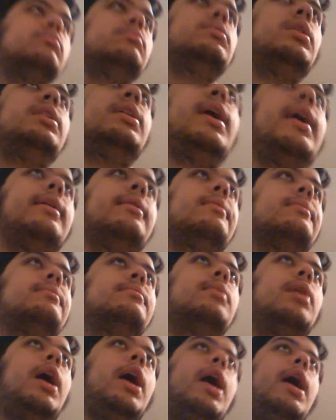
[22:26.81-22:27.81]
But hey,
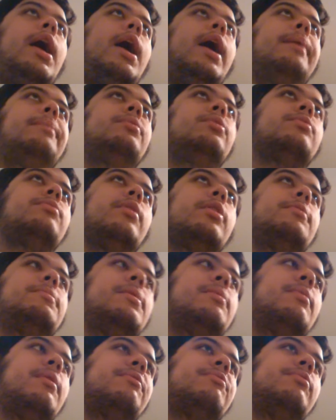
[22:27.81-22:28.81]
I, am no
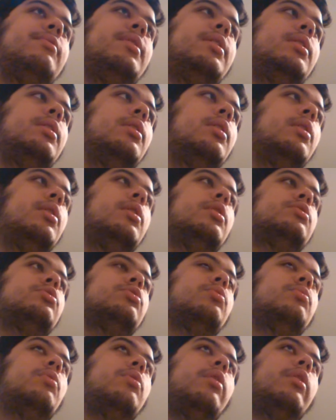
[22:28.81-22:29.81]
rugby referee.
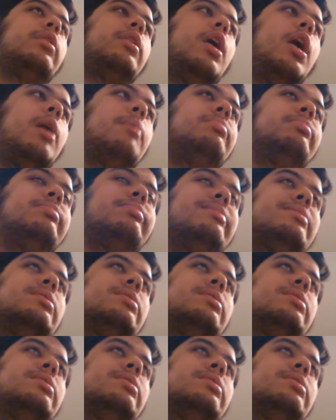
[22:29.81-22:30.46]
The World Cup.